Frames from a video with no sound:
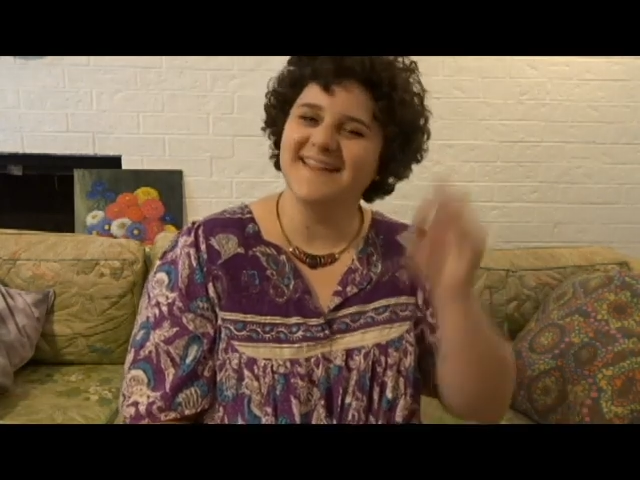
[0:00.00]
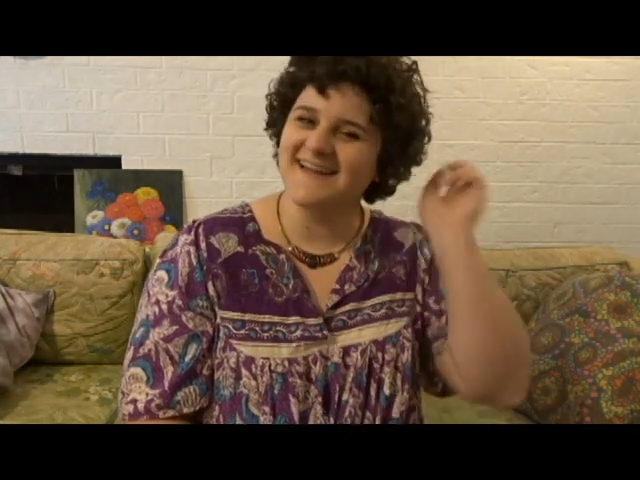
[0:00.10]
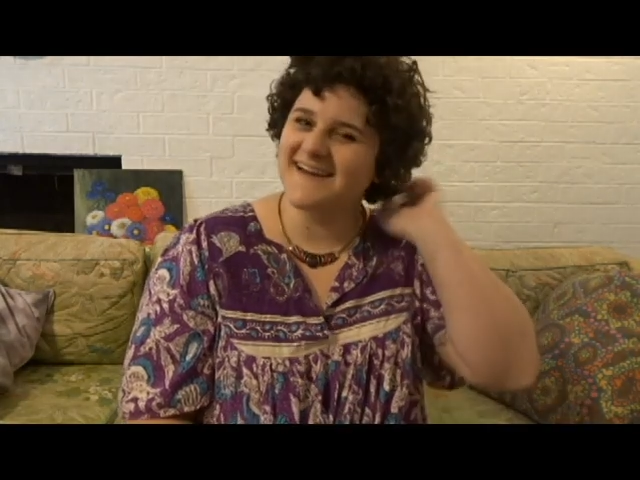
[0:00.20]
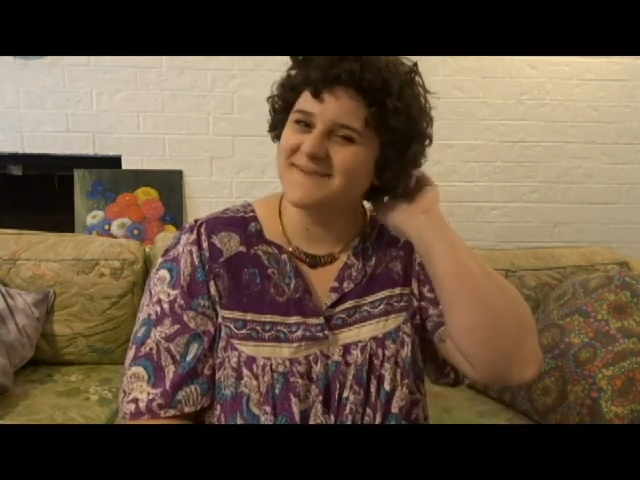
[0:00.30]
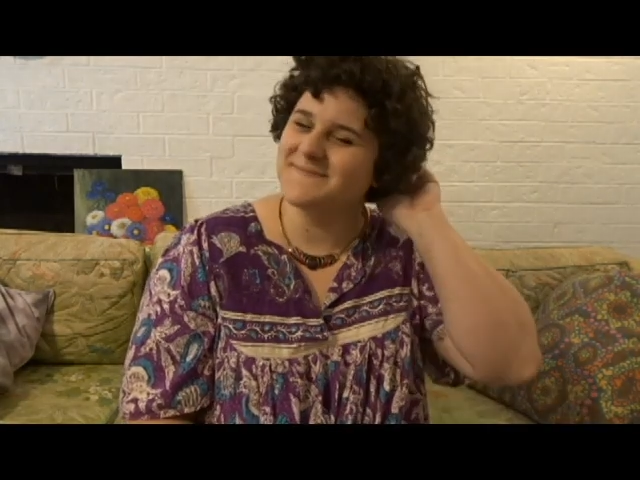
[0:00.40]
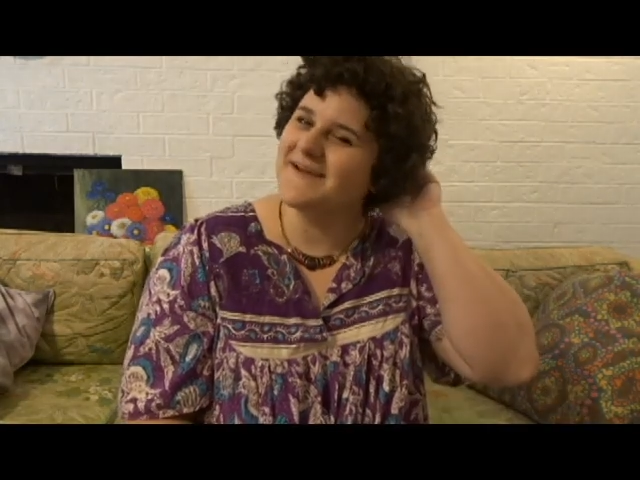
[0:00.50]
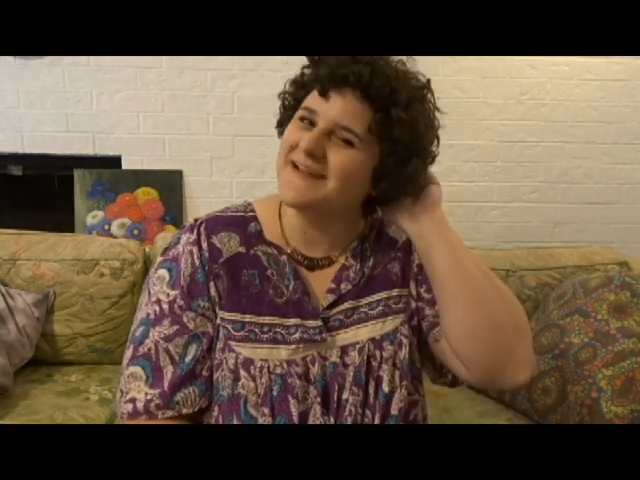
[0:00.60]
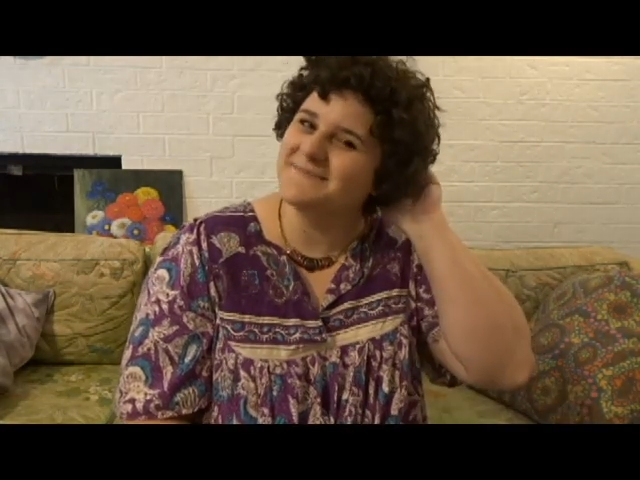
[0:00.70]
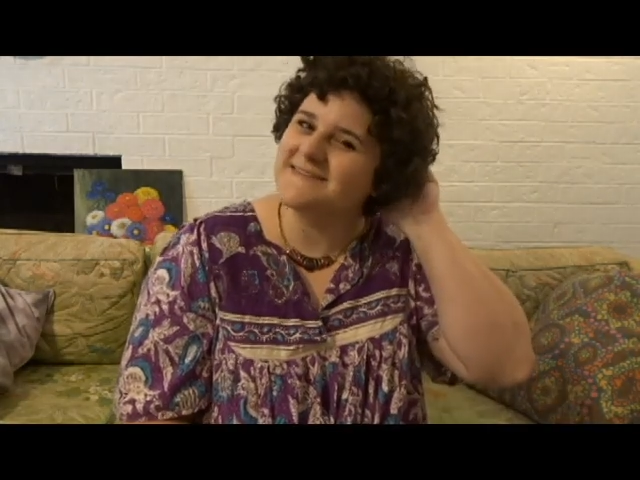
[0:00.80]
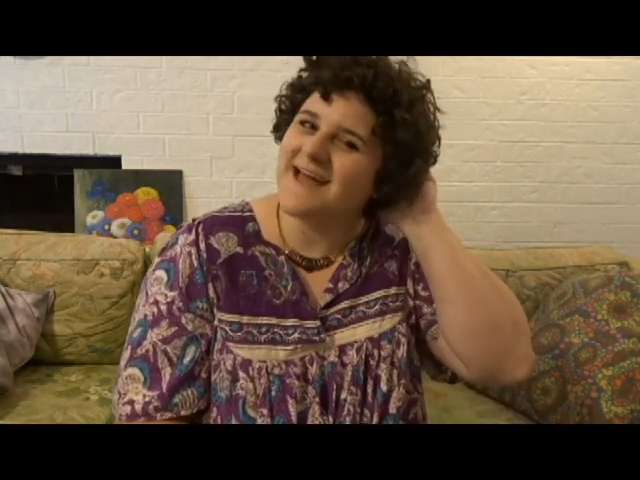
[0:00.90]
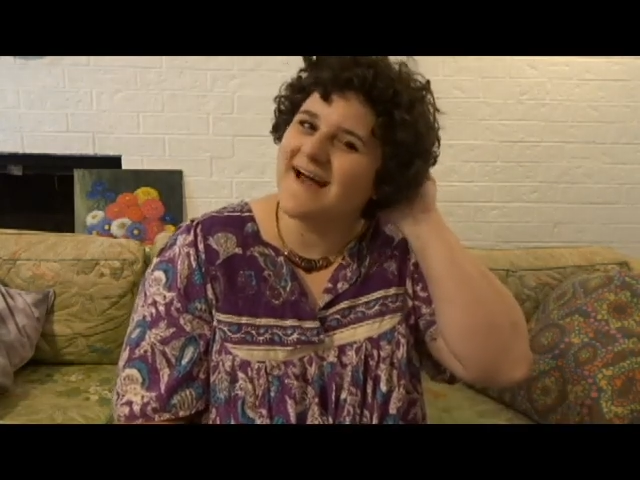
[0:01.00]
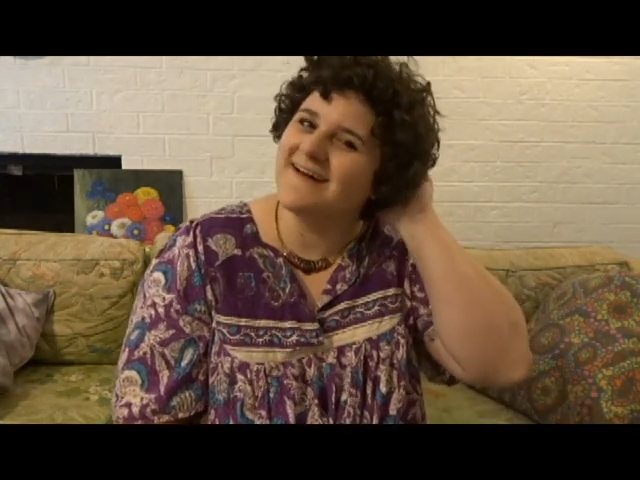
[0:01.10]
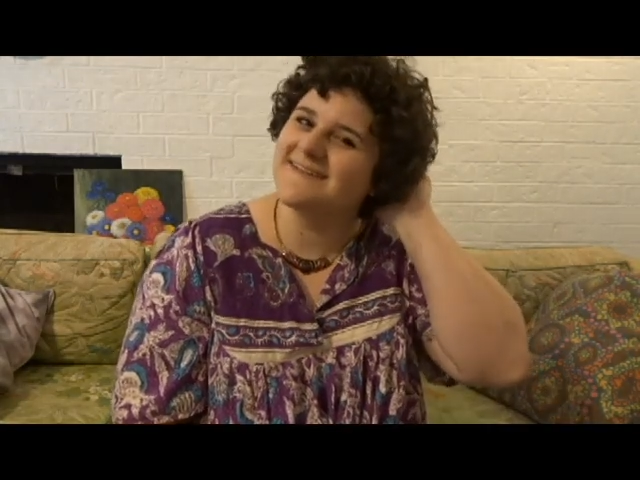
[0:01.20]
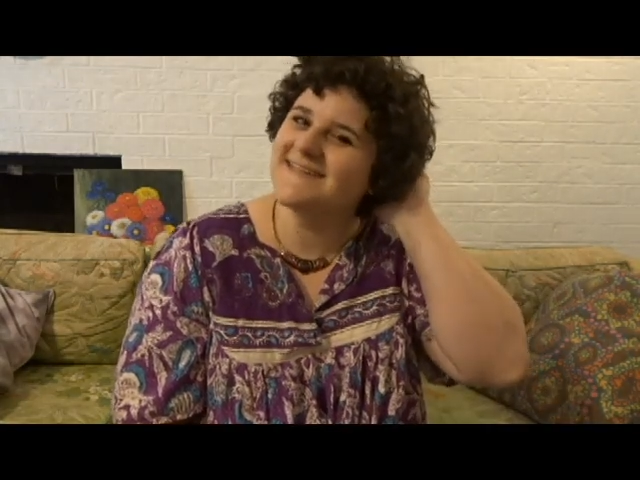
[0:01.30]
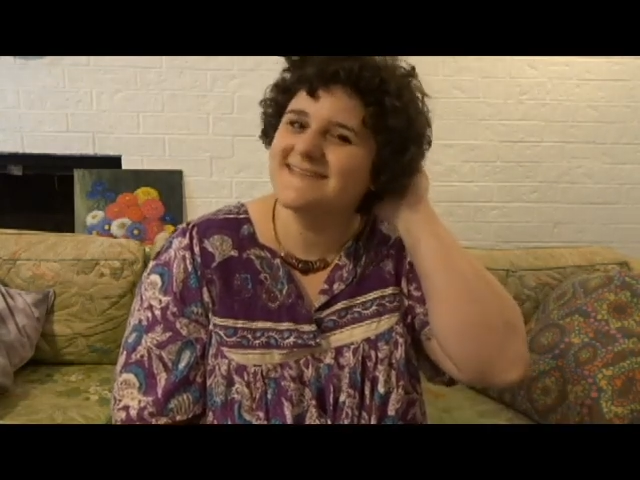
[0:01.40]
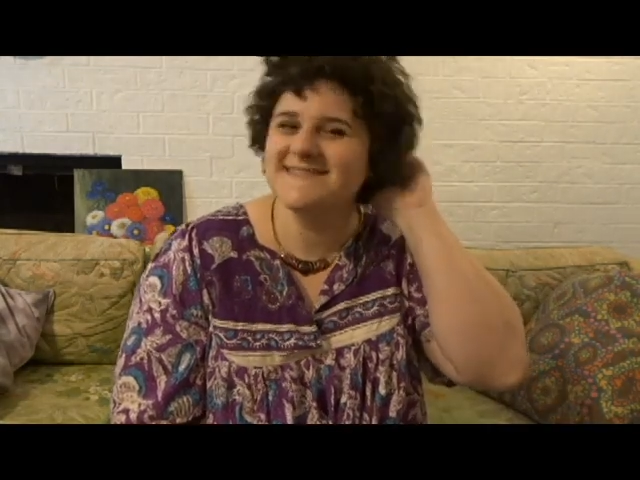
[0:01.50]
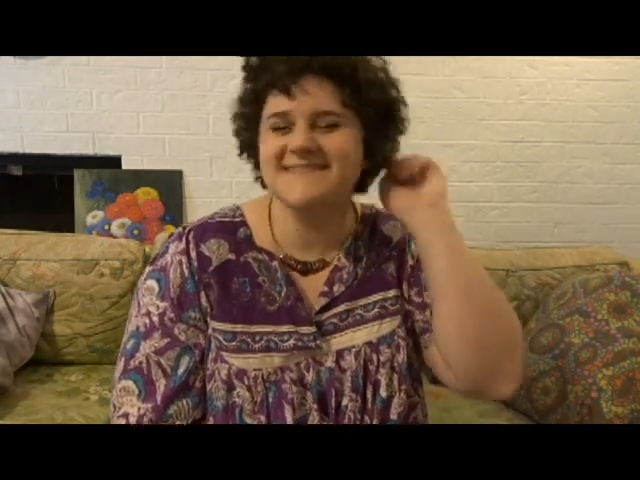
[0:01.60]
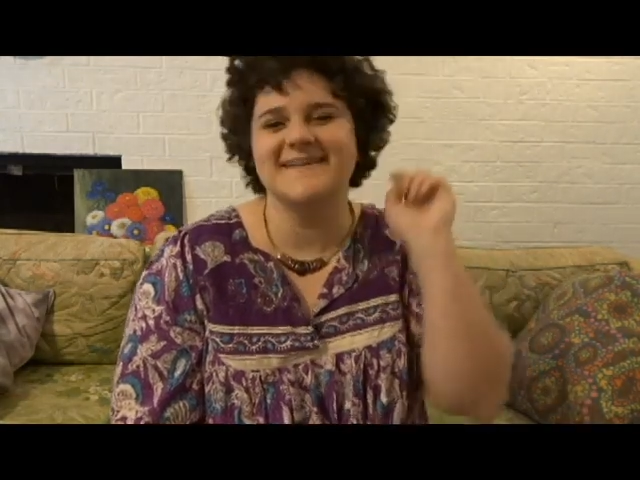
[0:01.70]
there, my name is Alice.